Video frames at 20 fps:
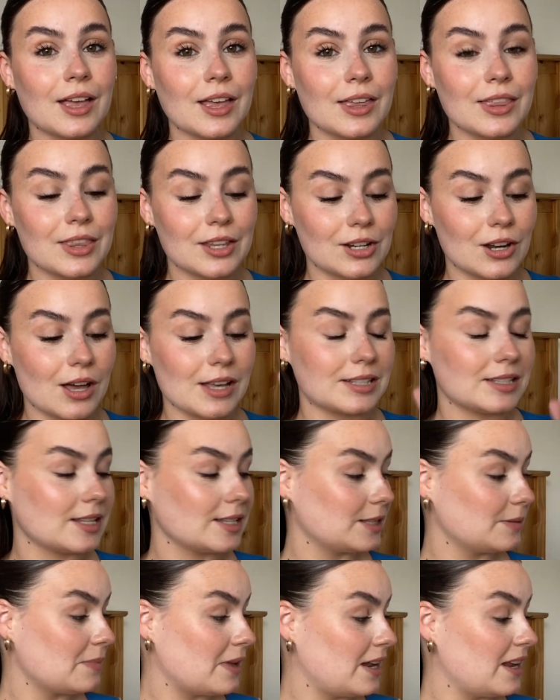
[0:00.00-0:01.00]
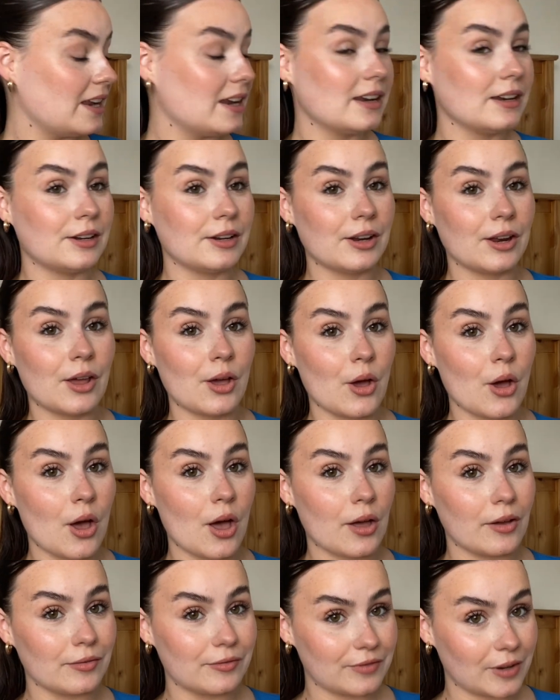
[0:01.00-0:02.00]
the nicest smelling
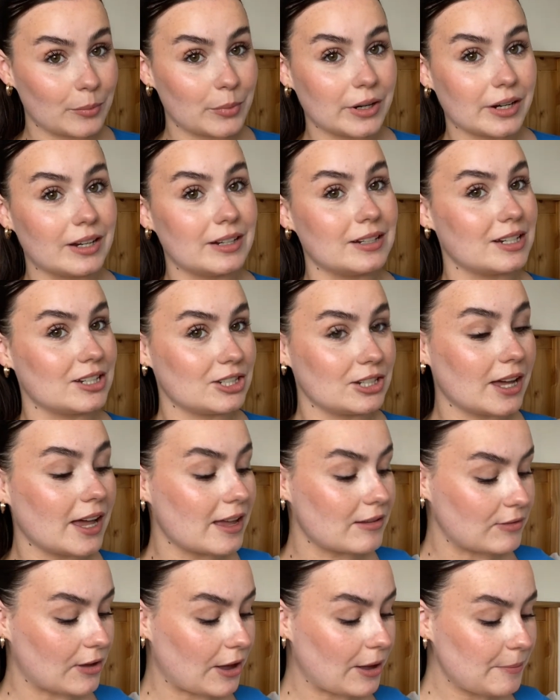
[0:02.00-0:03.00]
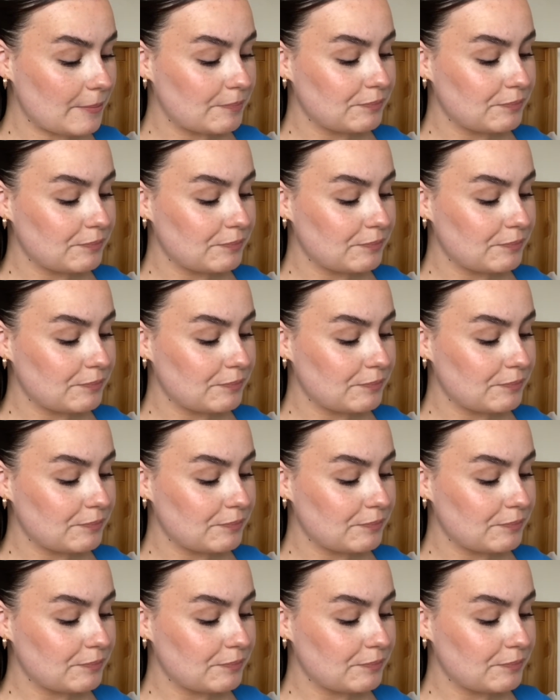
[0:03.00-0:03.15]
fabric conditioner ever.